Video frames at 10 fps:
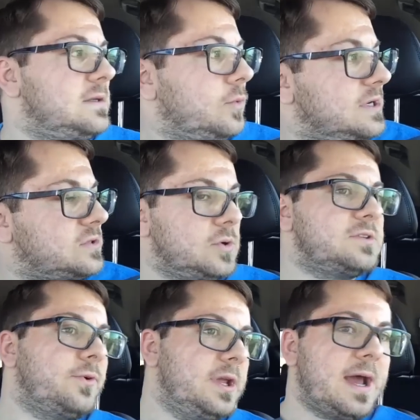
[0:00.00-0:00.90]

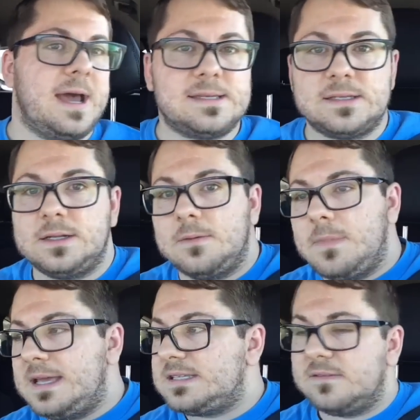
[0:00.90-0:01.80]
resource for you guys, and an
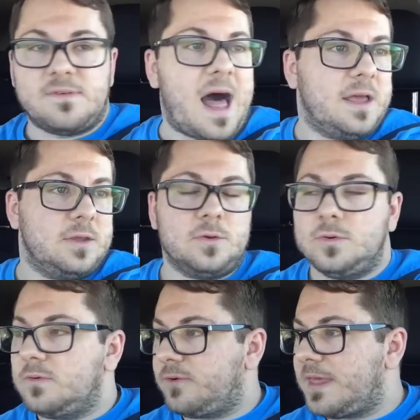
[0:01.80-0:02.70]
amazing
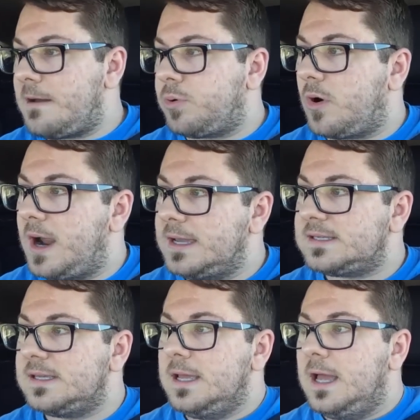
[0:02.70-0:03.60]
value for that
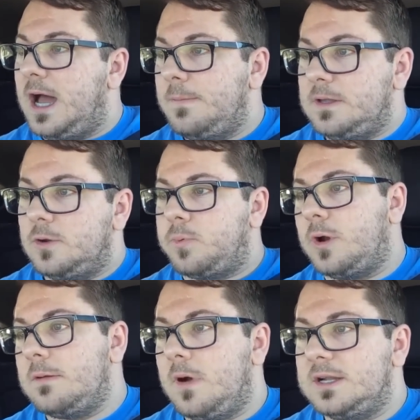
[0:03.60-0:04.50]
price. I mean, you're
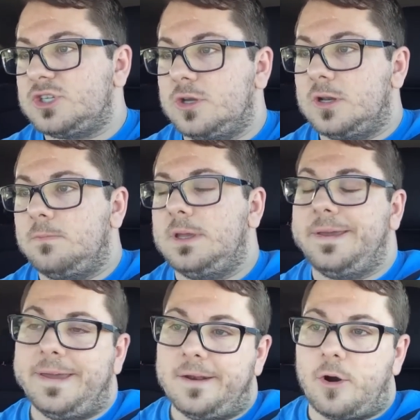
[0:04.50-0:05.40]
pretty much going to be in